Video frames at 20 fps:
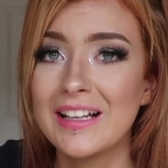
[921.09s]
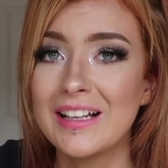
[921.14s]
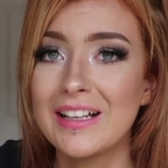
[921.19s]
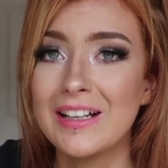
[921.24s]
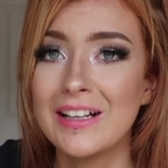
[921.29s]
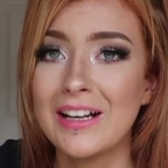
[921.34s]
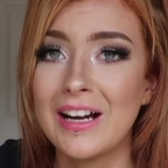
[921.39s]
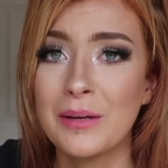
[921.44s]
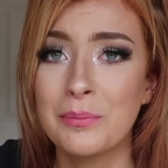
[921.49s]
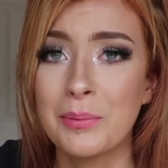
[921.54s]

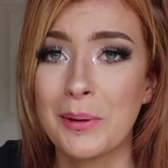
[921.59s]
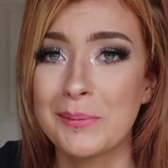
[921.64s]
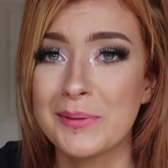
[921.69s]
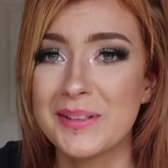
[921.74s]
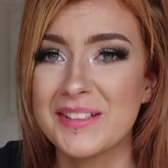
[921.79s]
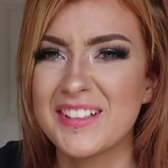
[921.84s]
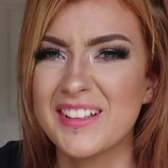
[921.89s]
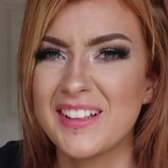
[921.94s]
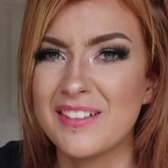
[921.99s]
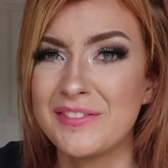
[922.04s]
I'd
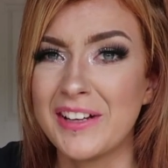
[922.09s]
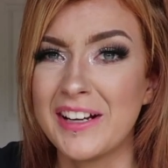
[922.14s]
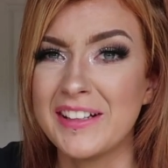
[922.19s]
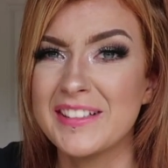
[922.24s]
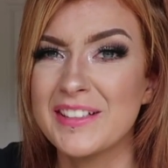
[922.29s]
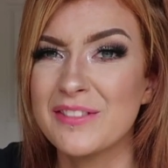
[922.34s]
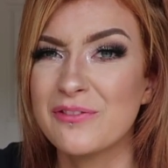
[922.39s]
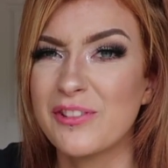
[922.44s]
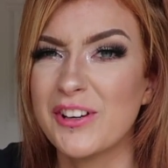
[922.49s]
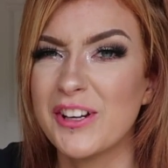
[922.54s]
probably still have
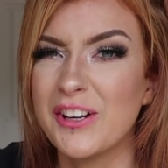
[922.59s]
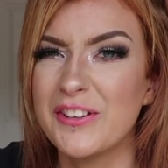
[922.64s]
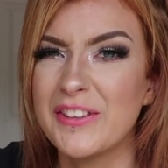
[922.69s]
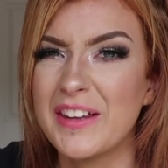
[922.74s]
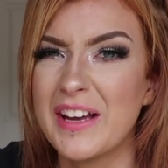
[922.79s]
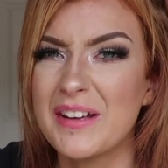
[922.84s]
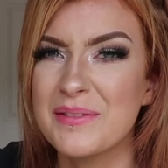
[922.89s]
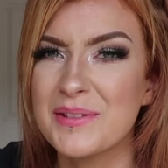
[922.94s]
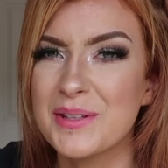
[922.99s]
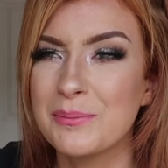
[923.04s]
93 on
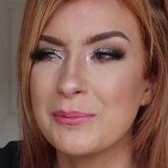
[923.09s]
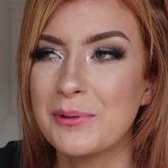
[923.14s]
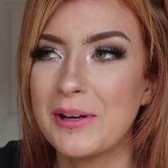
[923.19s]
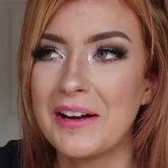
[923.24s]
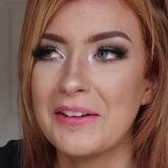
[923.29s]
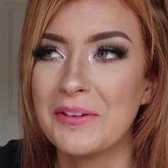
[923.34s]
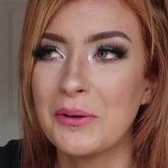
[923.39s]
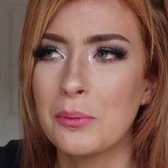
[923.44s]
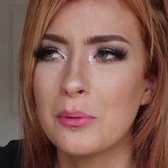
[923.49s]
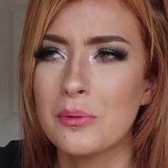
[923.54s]
there
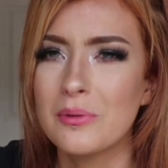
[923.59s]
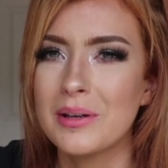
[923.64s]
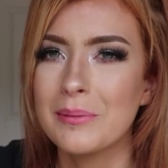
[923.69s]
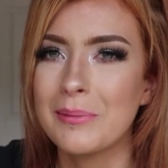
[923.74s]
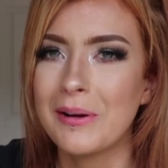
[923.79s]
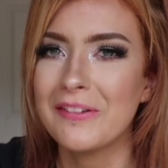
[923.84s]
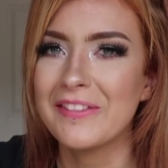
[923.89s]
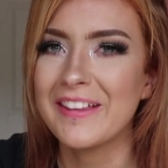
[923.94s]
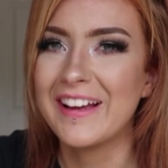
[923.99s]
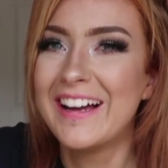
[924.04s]
somewhere. I don't worry
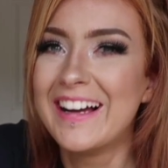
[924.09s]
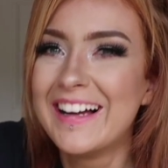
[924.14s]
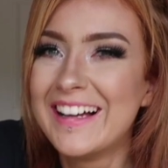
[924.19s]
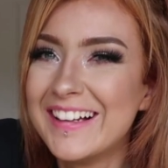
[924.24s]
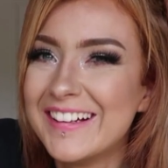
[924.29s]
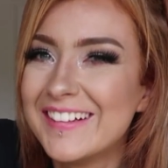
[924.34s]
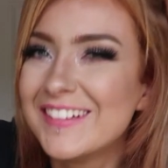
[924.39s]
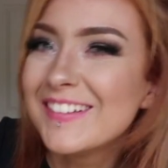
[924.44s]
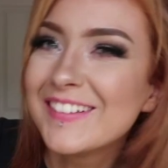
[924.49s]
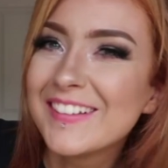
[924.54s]
about
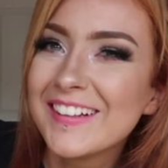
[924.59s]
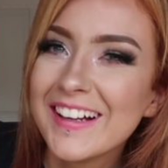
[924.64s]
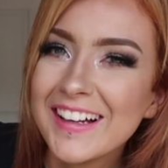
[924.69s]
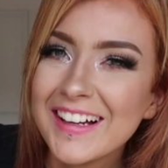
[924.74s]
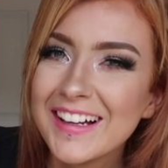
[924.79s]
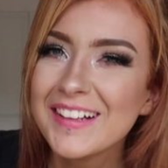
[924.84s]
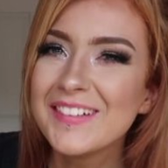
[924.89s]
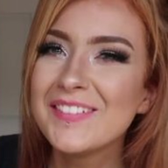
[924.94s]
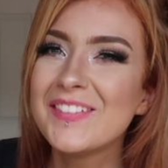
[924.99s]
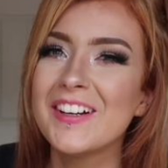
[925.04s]

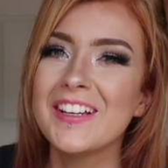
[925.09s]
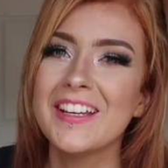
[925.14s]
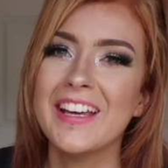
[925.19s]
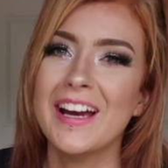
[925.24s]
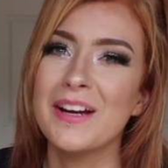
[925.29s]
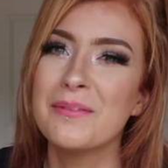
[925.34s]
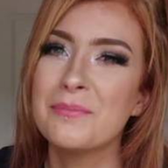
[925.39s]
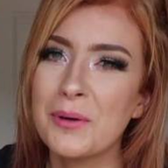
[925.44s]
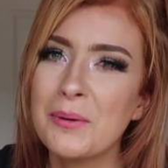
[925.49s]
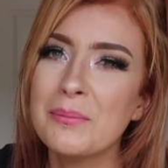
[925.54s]
that. But
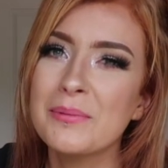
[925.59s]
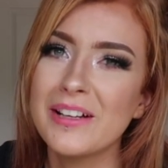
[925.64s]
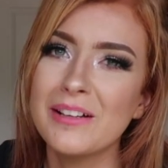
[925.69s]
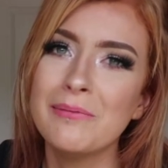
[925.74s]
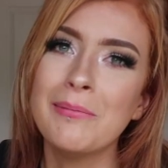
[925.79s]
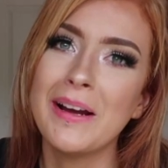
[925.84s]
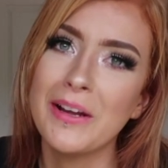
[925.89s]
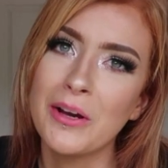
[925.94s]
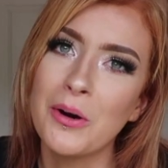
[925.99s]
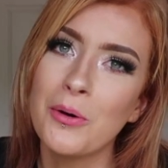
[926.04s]
yeah,
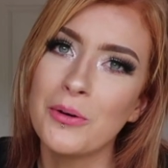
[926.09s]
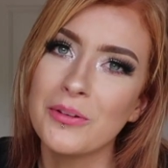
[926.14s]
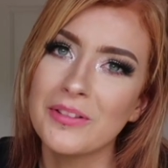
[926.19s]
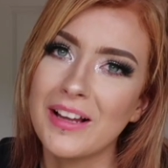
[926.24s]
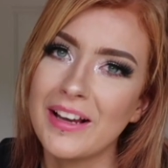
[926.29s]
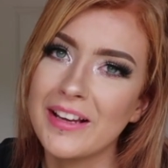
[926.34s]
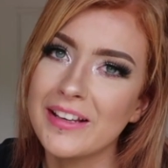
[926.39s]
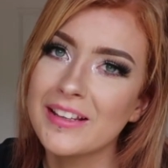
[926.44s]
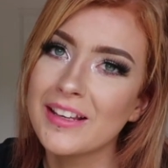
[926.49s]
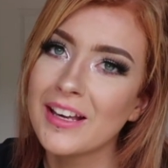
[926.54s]
probably my own
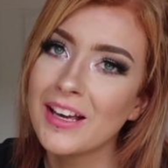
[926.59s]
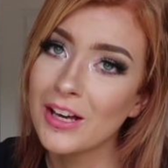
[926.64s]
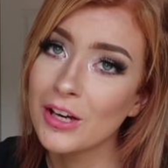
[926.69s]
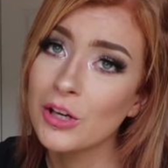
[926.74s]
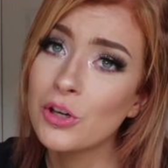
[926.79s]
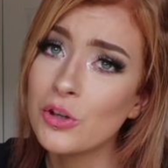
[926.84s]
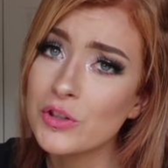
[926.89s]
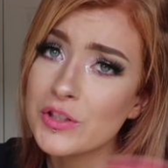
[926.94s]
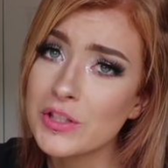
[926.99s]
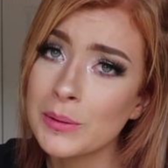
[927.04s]
like
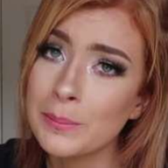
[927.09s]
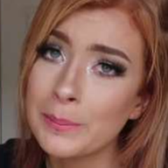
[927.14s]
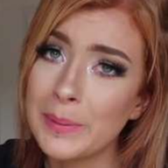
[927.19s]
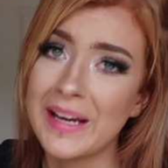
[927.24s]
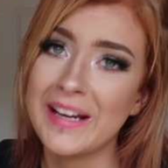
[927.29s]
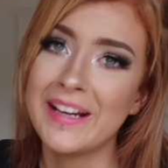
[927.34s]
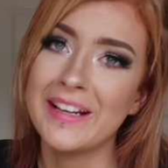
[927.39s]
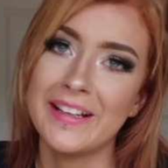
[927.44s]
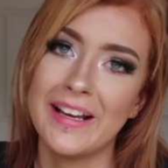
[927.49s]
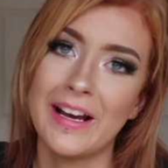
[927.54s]
custom
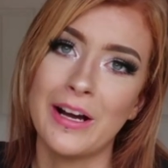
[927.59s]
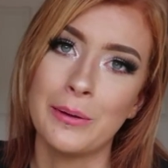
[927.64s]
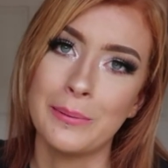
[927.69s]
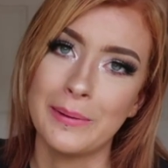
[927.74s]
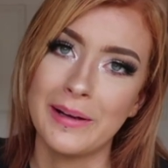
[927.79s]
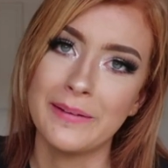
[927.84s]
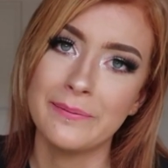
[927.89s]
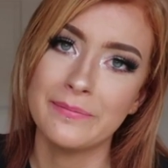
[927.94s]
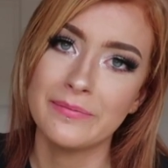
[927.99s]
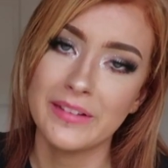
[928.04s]
painted
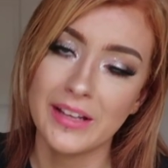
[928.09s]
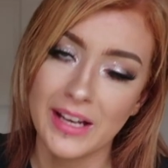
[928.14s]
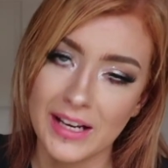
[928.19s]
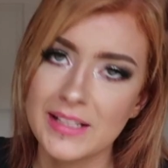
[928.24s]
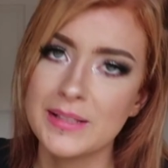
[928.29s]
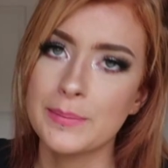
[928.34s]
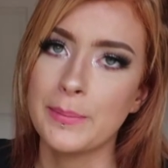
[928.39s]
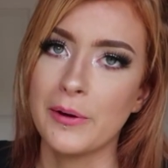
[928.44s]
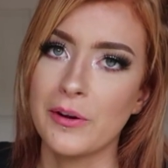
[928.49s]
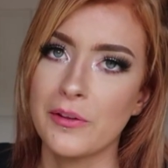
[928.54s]
helmet,
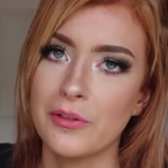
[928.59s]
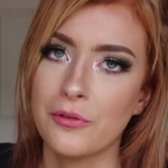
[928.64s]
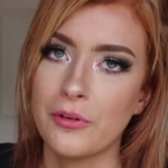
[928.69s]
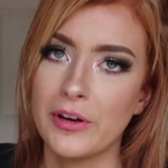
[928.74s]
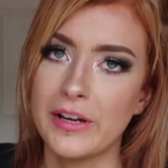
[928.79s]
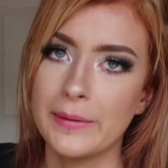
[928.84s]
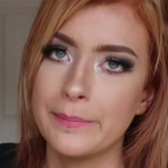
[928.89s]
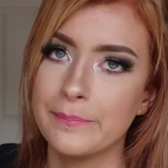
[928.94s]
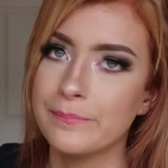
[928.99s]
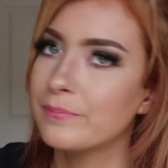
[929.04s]
Xperia
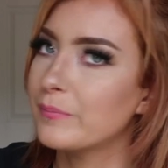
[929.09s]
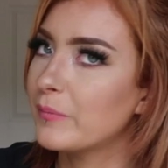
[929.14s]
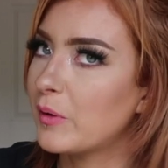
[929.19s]
3.